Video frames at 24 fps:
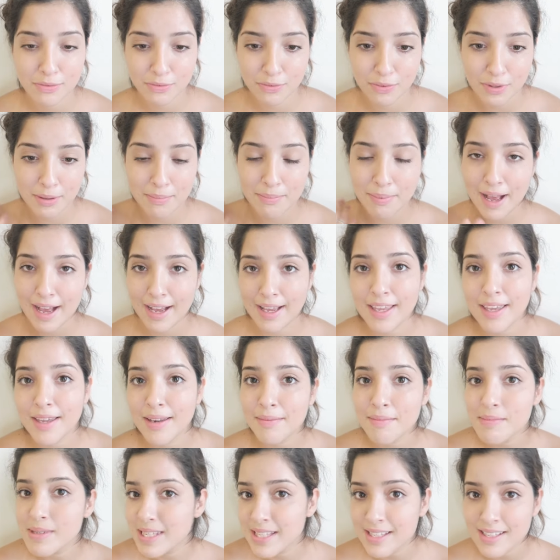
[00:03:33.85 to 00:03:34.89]
We're back
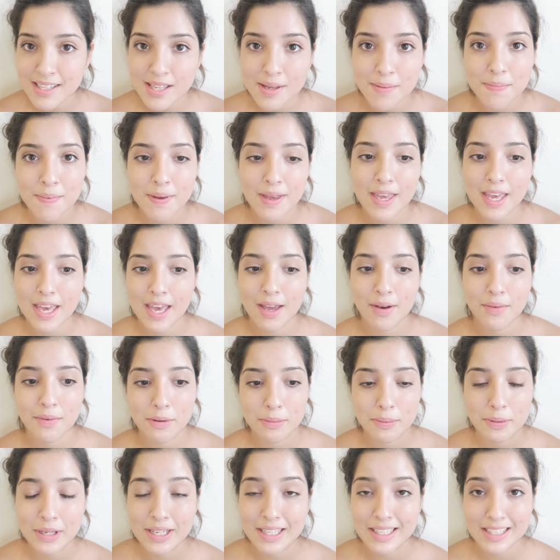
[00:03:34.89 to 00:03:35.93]
in Mississippi and
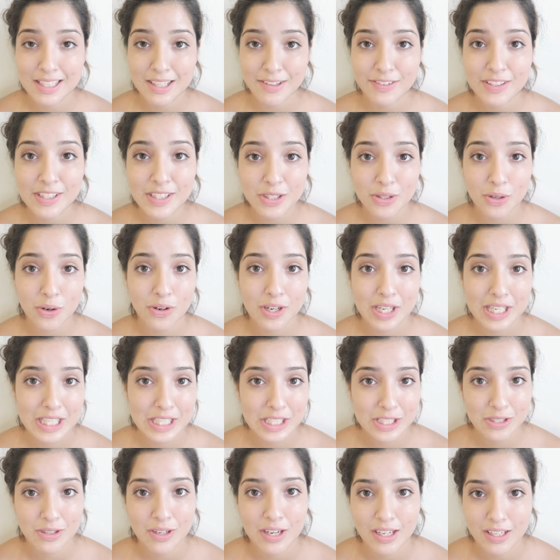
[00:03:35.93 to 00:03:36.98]
we're putting stuff in
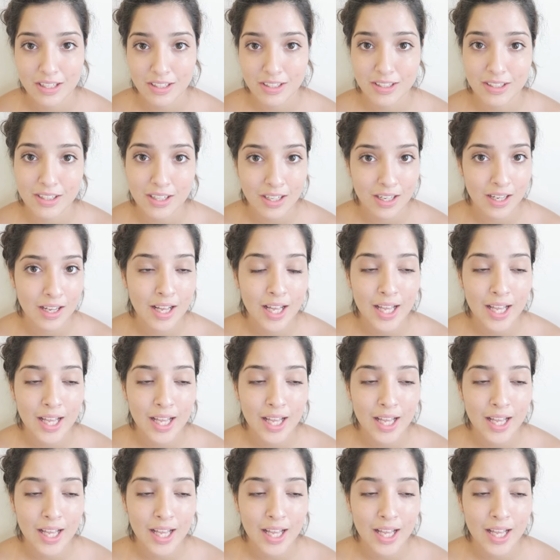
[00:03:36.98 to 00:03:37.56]
storage, so I look